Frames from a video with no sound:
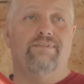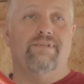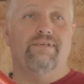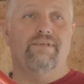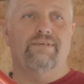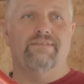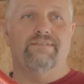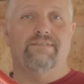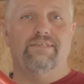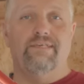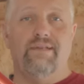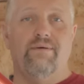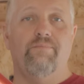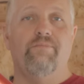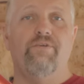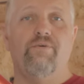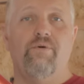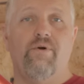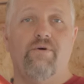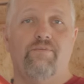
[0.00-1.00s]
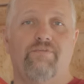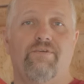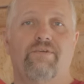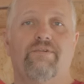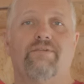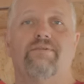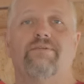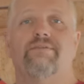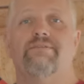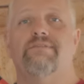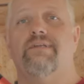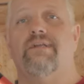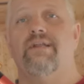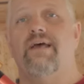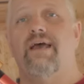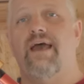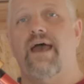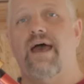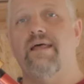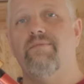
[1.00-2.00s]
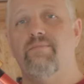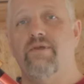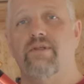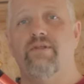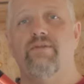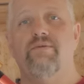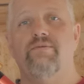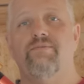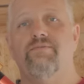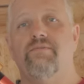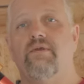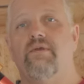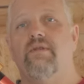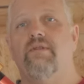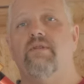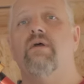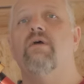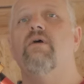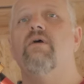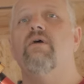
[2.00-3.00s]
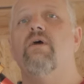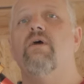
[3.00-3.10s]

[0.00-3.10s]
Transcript: The ZWO filters that I had been using